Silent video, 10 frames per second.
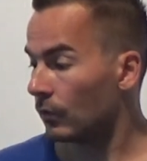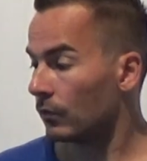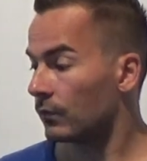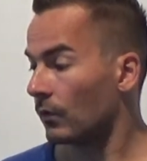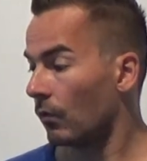
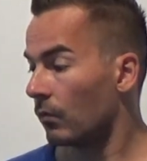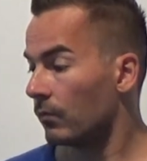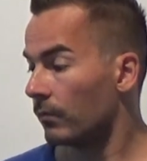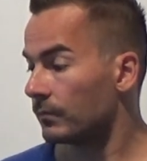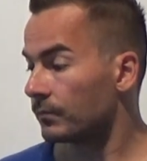
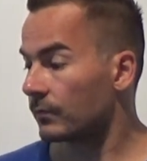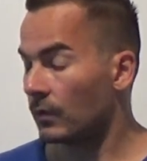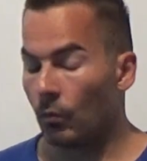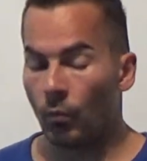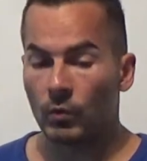So
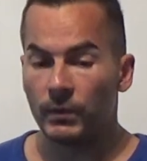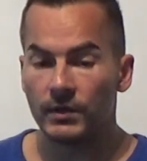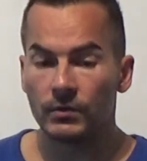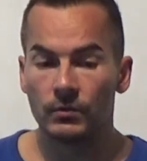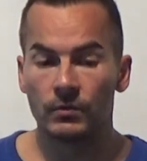what we
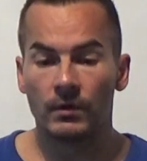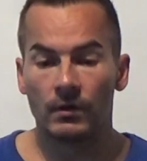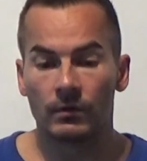do,